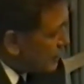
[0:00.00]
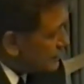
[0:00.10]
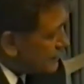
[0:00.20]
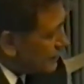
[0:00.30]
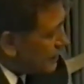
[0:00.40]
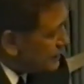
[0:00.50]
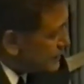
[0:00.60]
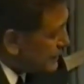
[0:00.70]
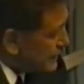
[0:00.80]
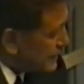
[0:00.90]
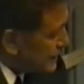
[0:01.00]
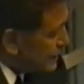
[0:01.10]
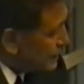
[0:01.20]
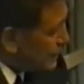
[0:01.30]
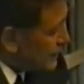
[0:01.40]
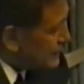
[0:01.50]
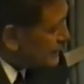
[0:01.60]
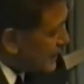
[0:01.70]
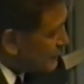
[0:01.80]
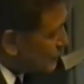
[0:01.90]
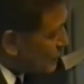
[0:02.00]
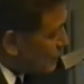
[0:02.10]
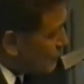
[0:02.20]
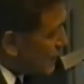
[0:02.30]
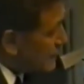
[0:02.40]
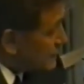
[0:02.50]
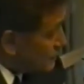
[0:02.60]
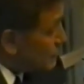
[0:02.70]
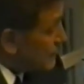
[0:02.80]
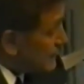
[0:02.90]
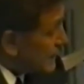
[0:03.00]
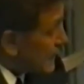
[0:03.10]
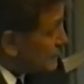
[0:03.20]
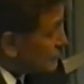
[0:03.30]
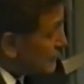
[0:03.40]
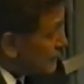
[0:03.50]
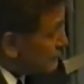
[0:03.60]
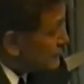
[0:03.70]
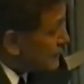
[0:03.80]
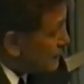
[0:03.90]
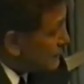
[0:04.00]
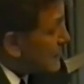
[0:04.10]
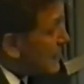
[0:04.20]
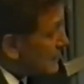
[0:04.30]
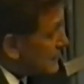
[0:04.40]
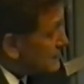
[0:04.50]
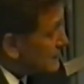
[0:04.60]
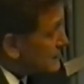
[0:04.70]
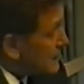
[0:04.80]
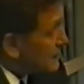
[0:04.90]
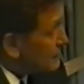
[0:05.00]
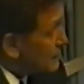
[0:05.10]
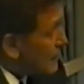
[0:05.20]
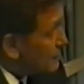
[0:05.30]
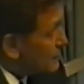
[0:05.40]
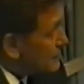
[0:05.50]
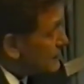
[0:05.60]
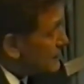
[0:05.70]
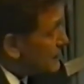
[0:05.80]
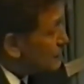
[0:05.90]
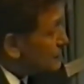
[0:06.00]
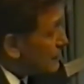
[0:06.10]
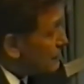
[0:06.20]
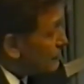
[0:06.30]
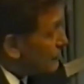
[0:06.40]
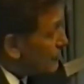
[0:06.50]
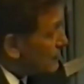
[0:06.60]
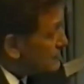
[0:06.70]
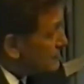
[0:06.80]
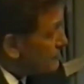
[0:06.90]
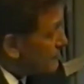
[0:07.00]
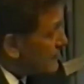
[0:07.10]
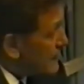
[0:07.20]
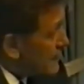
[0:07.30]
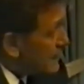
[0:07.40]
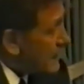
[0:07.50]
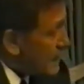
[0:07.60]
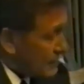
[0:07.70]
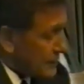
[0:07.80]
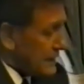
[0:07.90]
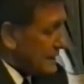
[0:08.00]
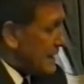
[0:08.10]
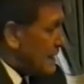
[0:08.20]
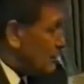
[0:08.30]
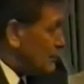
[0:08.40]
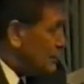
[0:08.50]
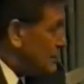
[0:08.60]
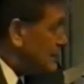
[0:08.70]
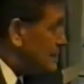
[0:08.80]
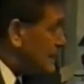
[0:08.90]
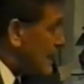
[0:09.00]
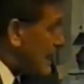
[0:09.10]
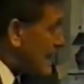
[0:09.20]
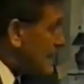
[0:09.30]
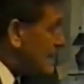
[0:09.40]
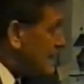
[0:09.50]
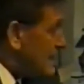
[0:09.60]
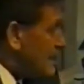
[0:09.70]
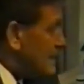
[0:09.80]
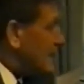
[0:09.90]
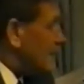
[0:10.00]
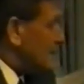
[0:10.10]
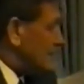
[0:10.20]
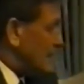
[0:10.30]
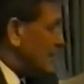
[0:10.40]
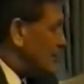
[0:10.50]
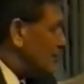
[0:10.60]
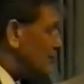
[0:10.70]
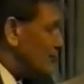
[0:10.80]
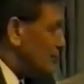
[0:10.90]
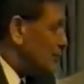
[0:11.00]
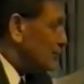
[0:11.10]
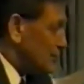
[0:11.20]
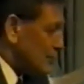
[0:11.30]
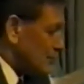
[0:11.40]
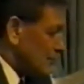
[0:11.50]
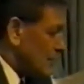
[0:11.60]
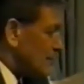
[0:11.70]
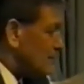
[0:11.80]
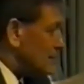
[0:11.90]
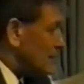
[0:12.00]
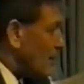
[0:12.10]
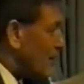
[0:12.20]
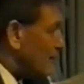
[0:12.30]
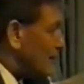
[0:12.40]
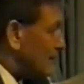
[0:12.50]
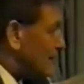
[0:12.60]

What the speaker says: I said, I see the earlier statement I made to be the actual end result. And that's exactly what happened. He was terrified. He held in his hand what you did today. He held, now you knew that was alive, that.